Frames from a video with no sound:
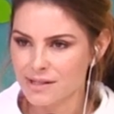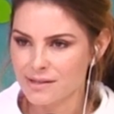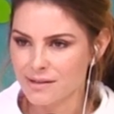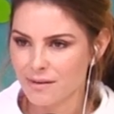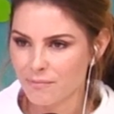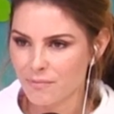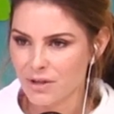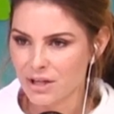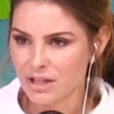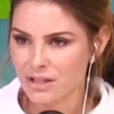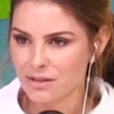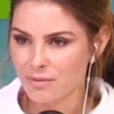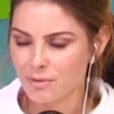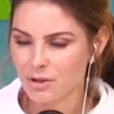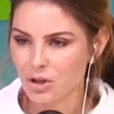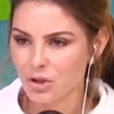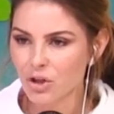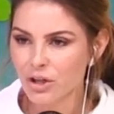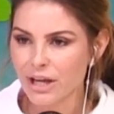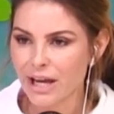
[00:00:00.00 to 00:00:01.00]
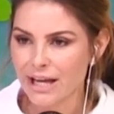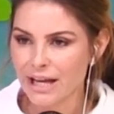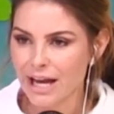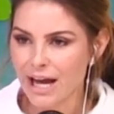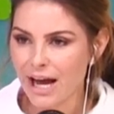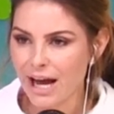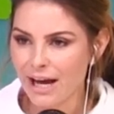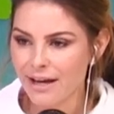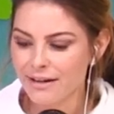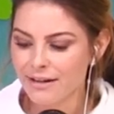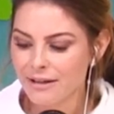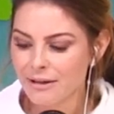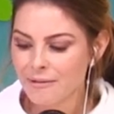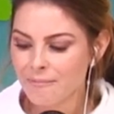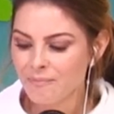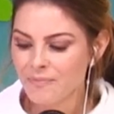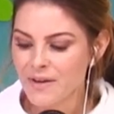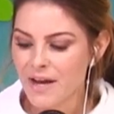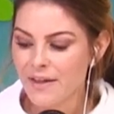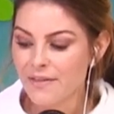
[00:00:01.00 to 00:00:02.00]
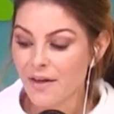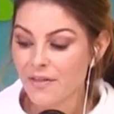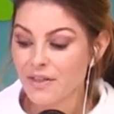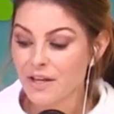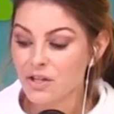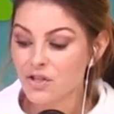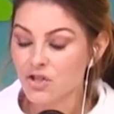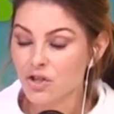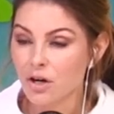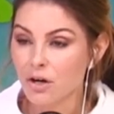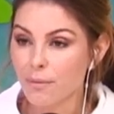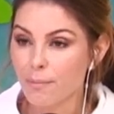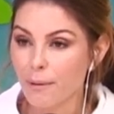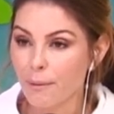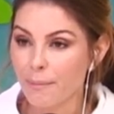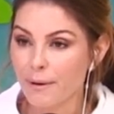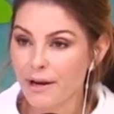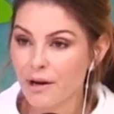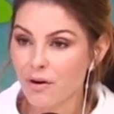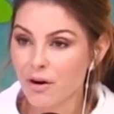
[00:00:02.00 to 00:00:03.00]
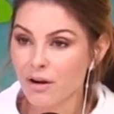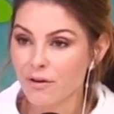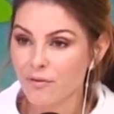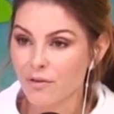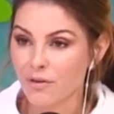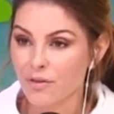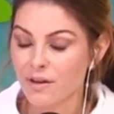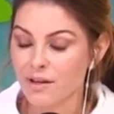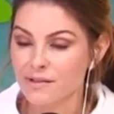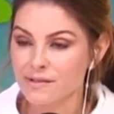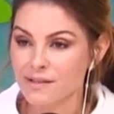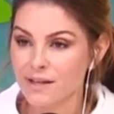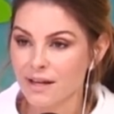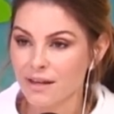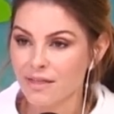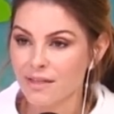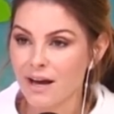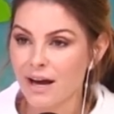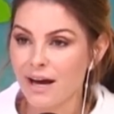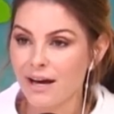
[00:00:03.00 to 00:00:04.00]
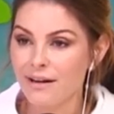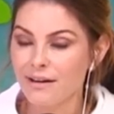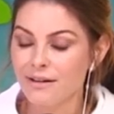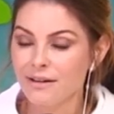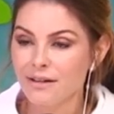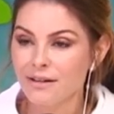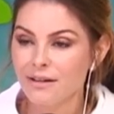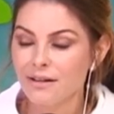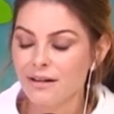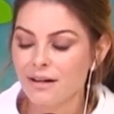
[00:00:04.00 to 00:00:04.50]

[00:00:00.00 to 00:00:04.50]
be something to be looking at and that they started preparing for things like that?